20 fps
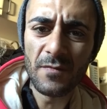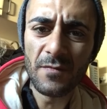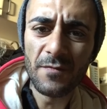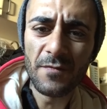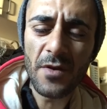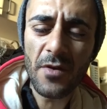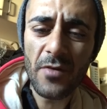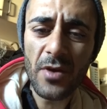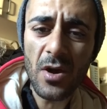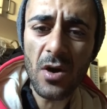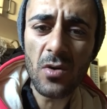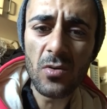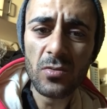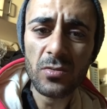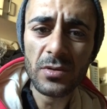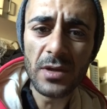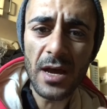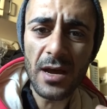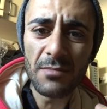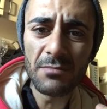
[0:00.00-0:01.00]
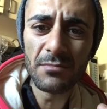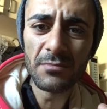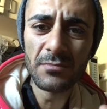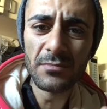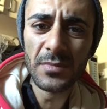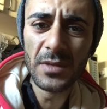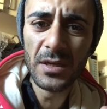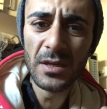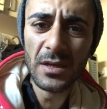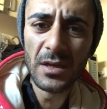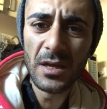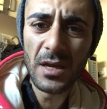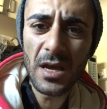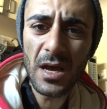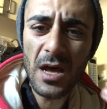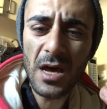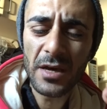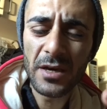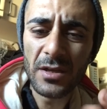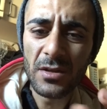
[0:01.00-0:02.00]
Very old
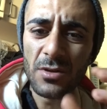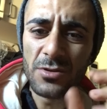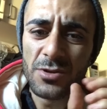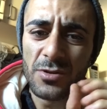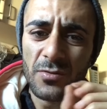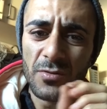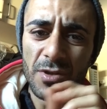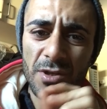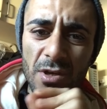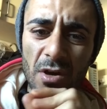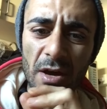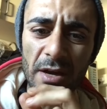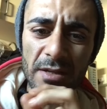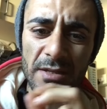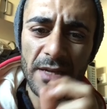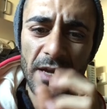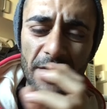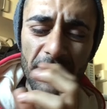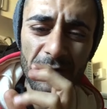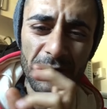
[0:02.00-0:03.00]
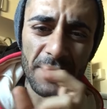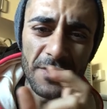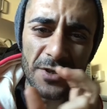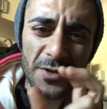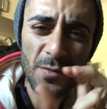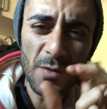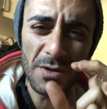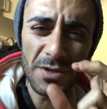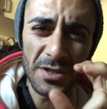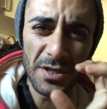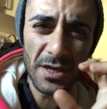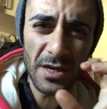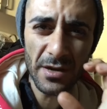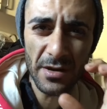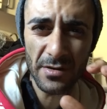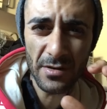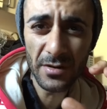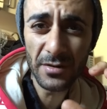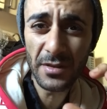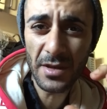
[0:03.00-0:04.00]
archaeological sites have the
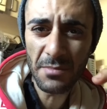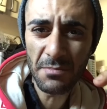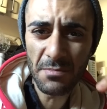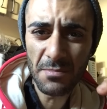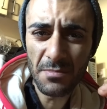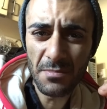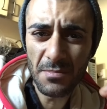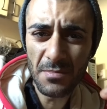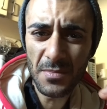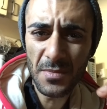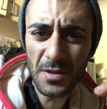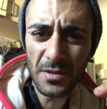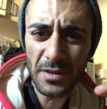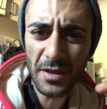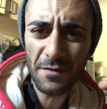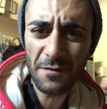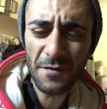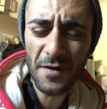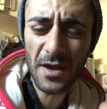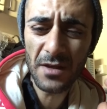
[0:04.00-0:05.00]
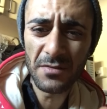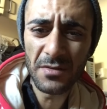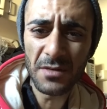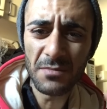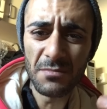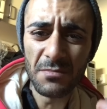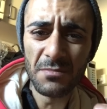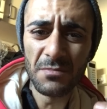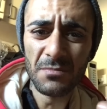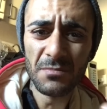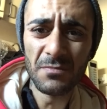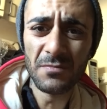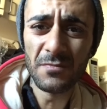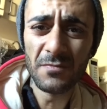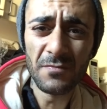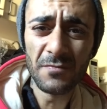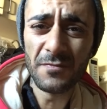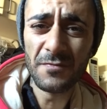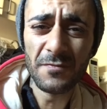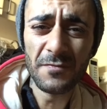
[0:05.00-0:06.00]
swastika on them. They found them
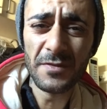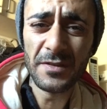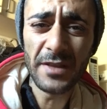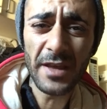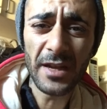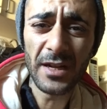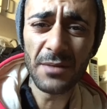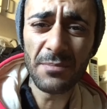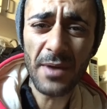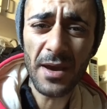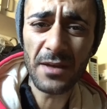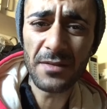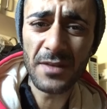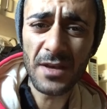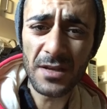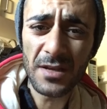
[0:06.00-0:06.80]
dating back